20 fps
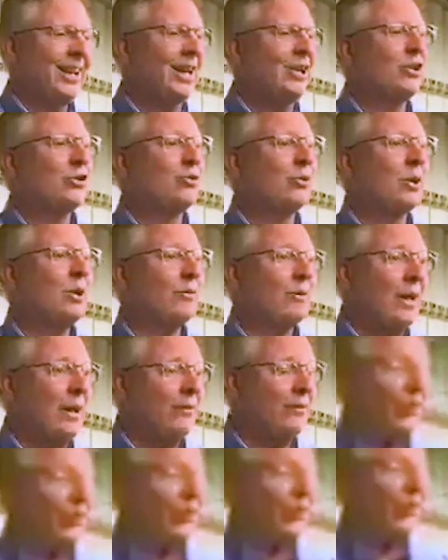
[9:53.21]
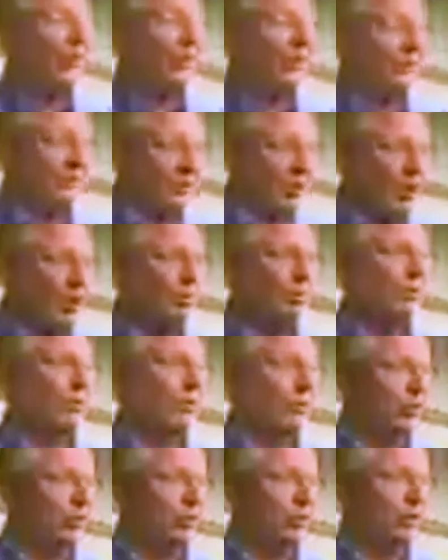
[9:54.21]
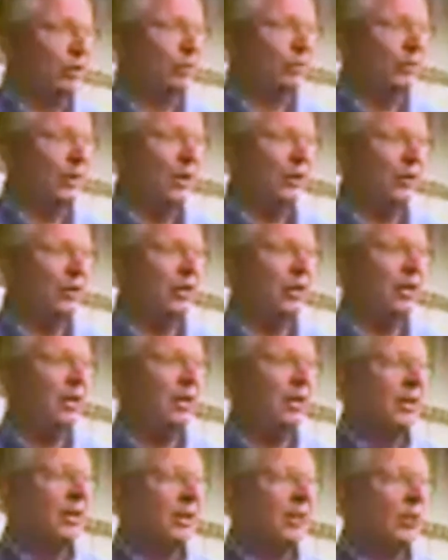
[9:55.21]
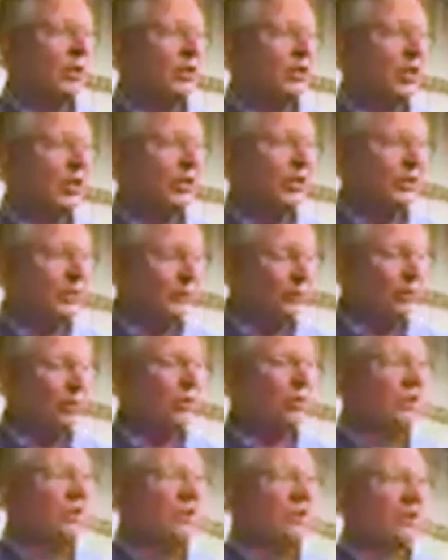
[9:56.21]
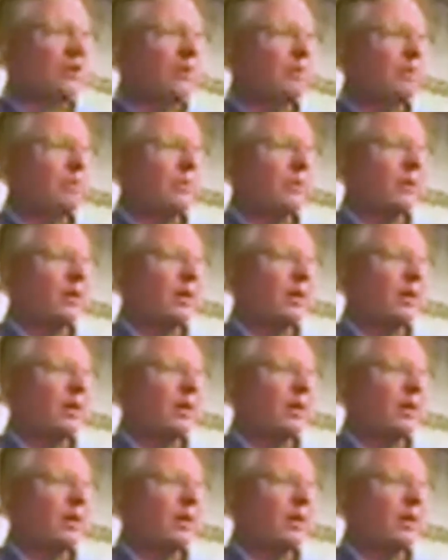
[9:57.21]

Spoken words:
125 years since Lowell Observatory was founded, which is the first